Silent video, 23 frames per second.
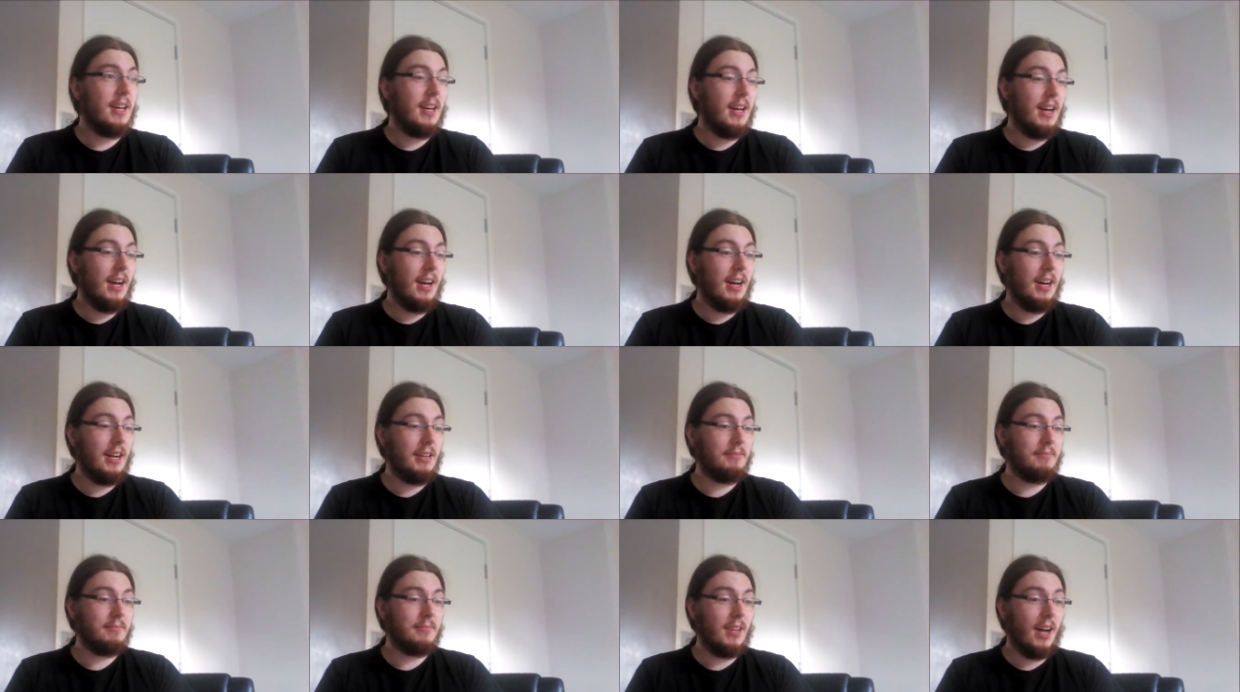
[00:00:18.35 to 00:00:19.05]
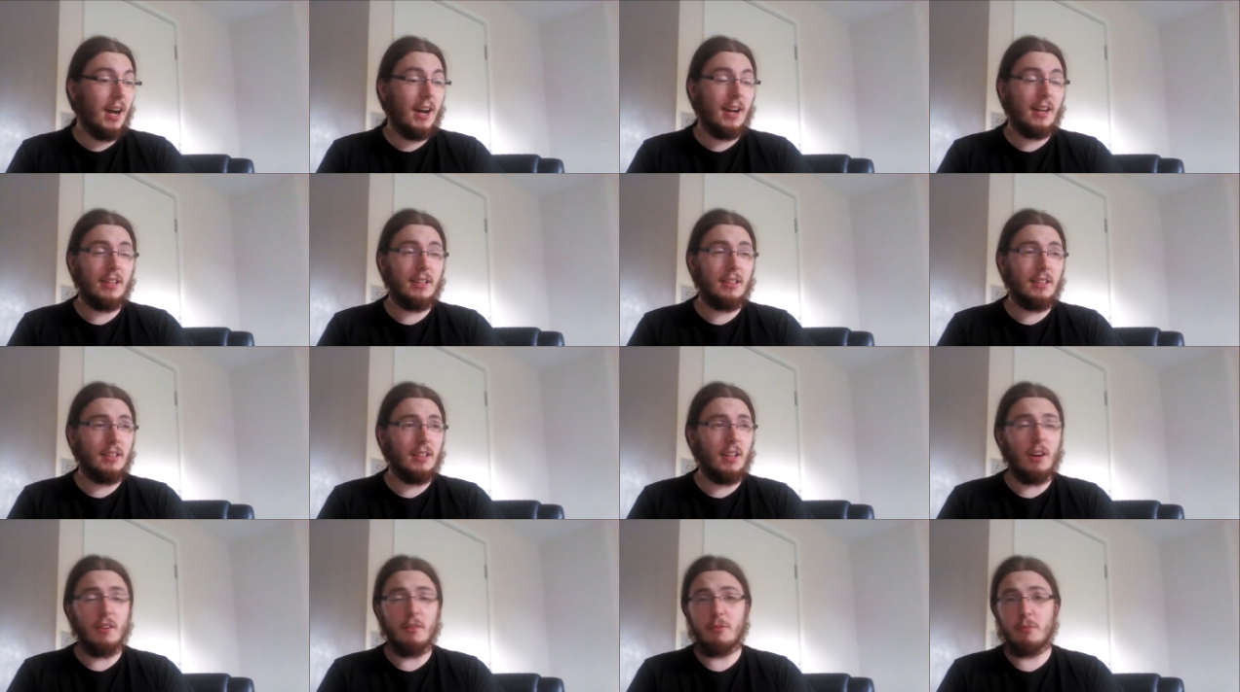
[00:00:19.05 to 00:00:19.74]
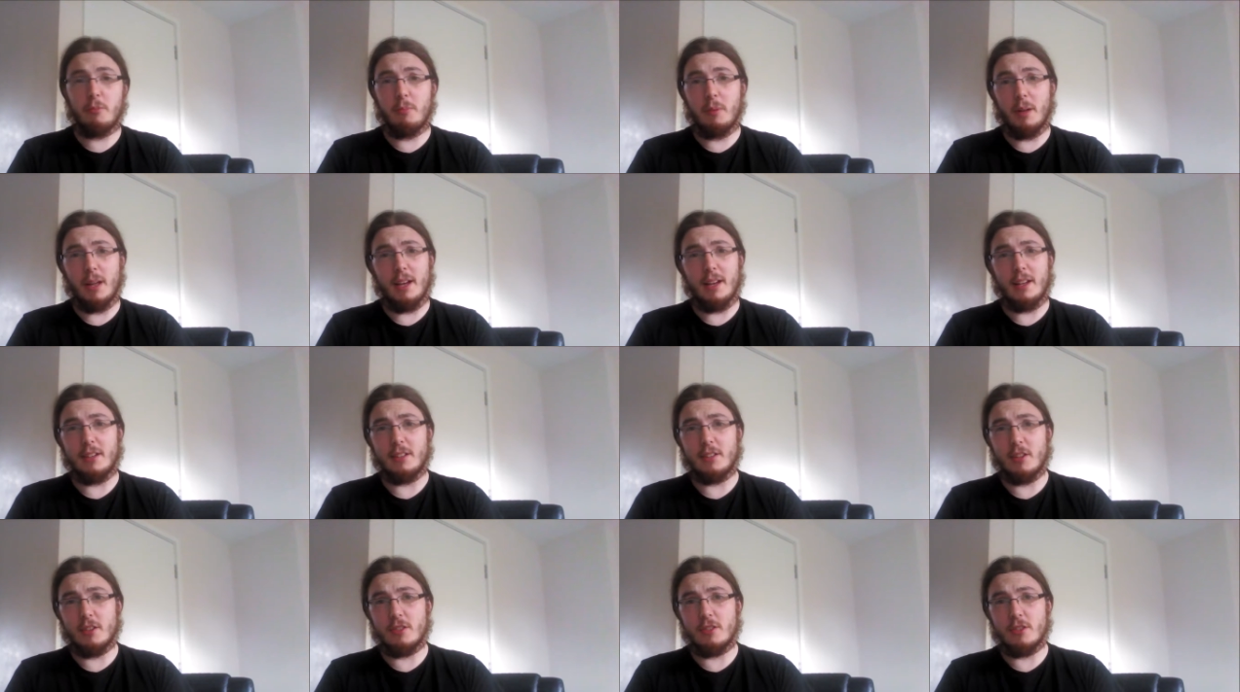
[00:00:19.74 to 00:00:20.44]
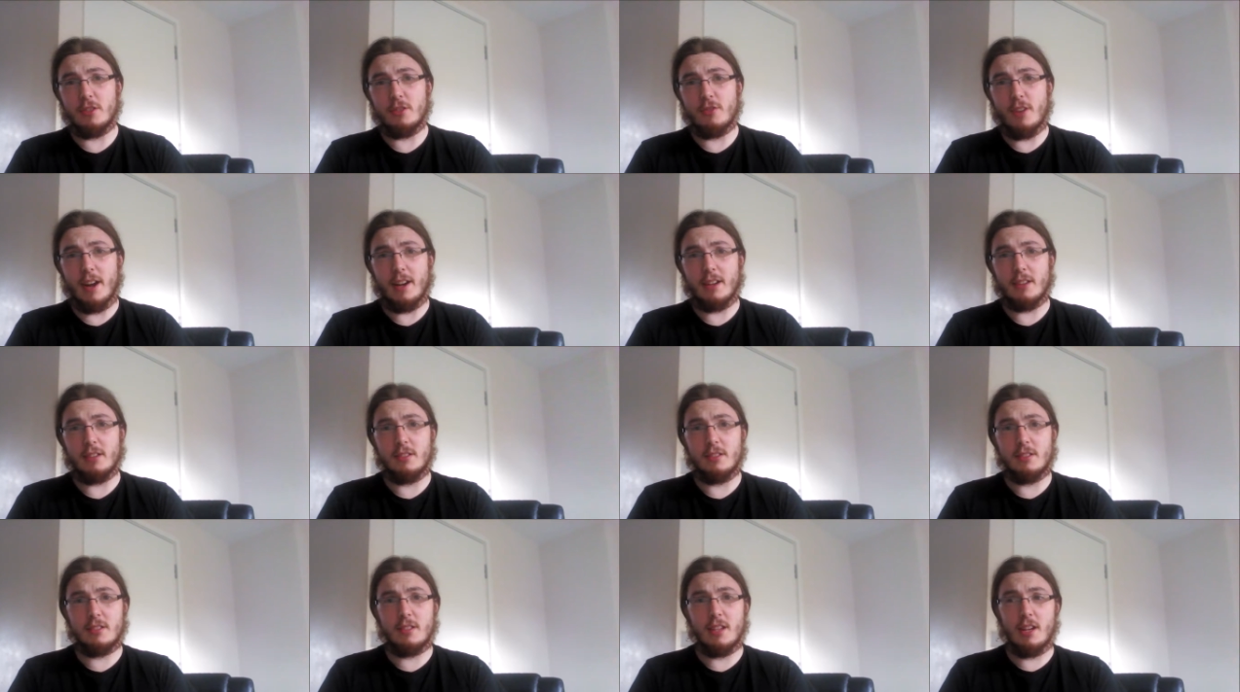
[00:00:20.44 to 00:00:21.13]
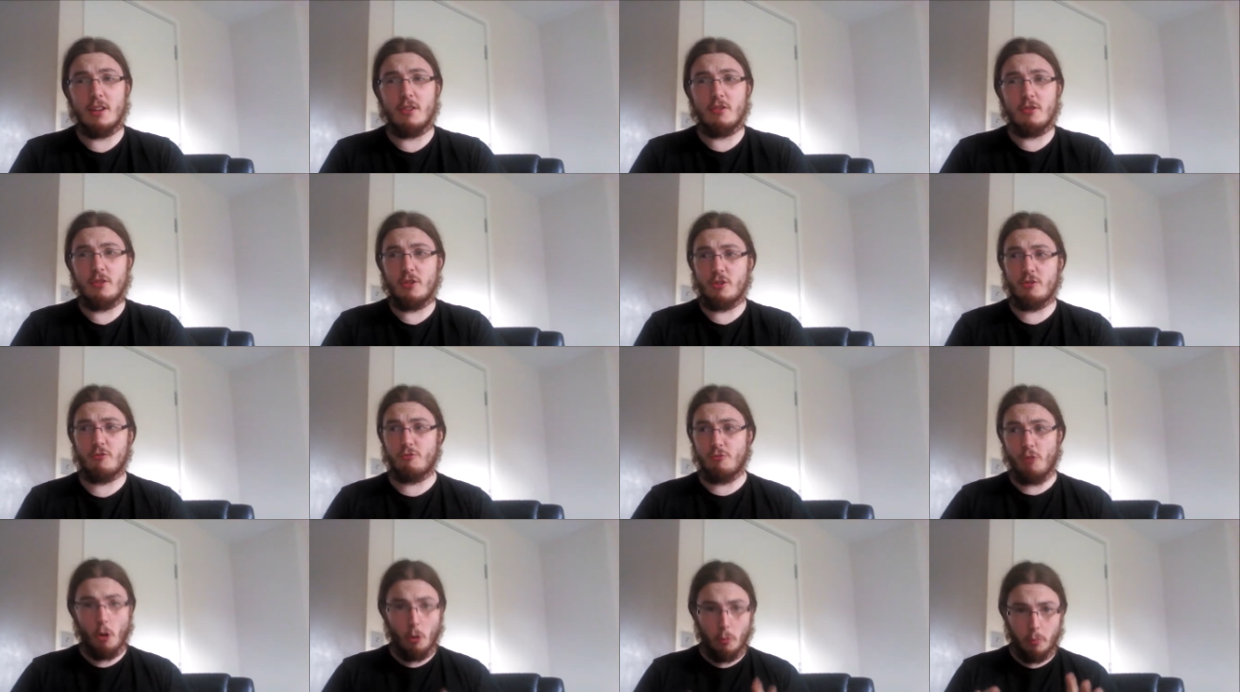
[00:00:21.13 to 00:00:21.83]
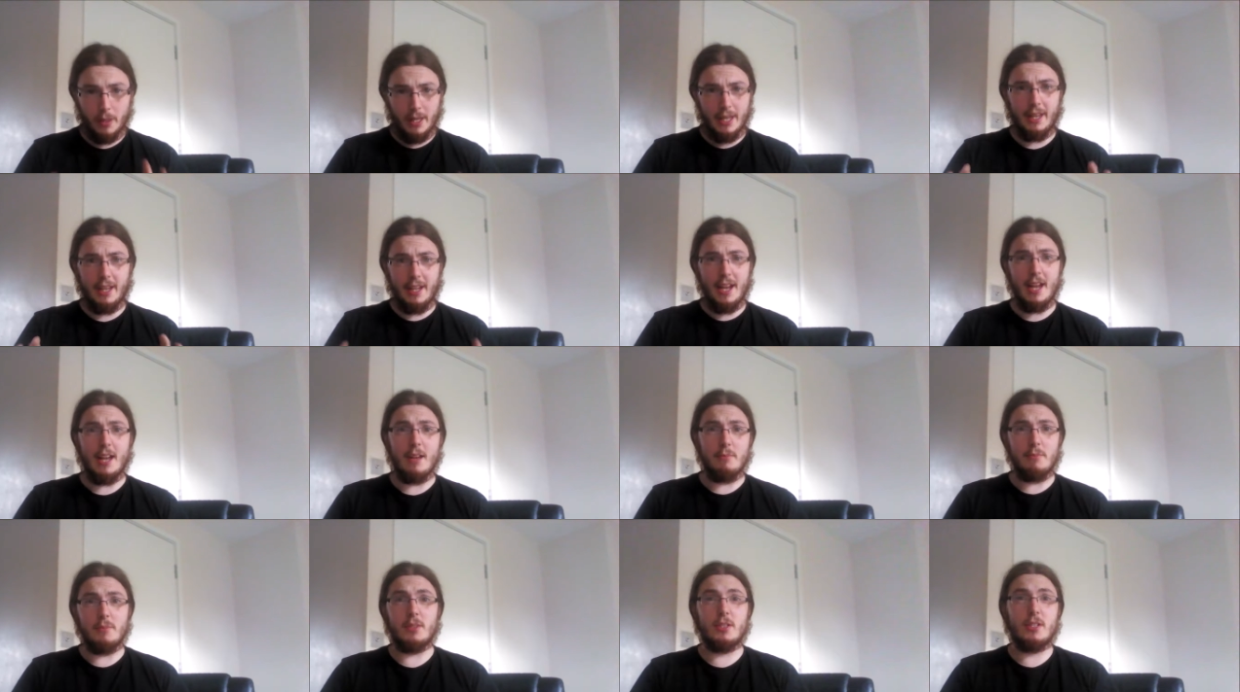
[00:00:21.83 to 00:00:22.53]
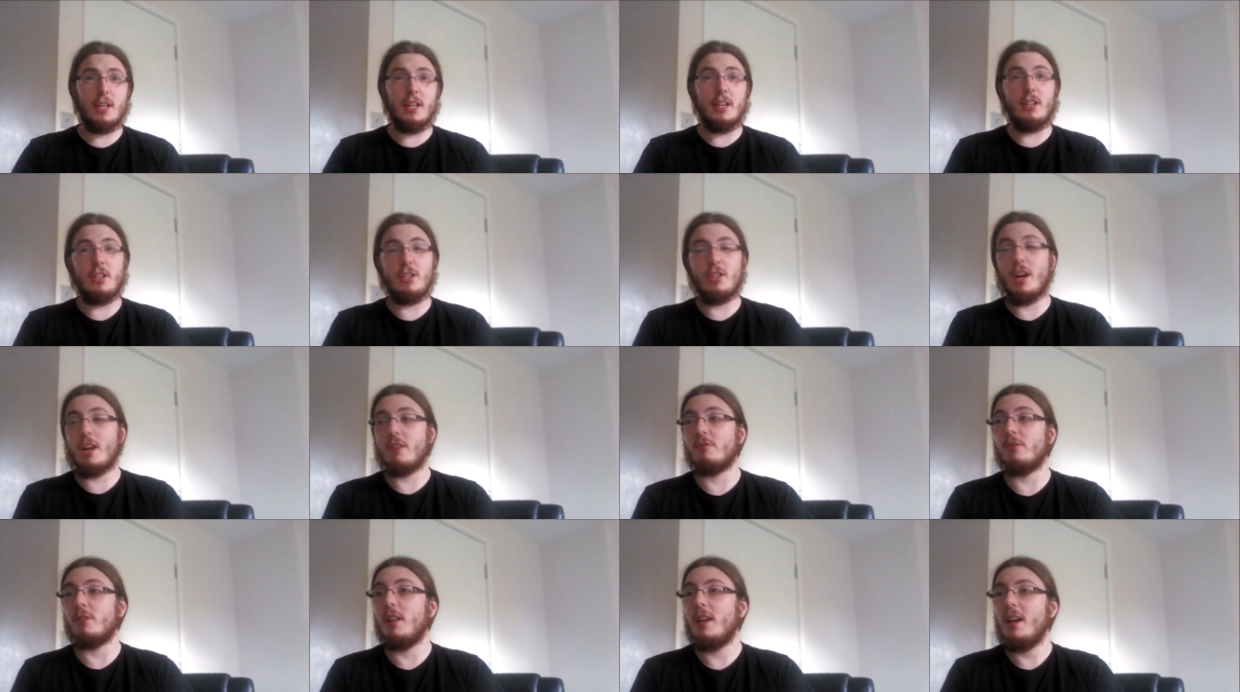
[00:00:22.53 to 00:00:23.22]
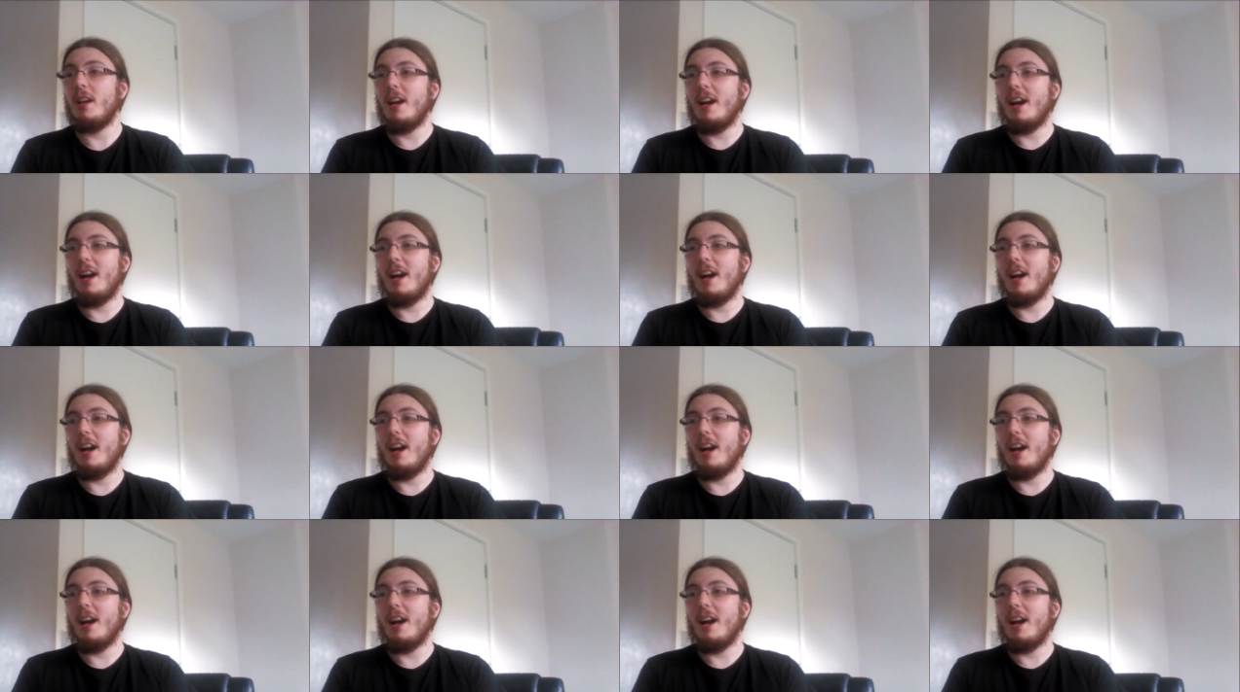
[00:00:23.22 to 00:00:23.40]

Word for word: Um, I love playing Dungeons and Dragons and just role-playing games in general,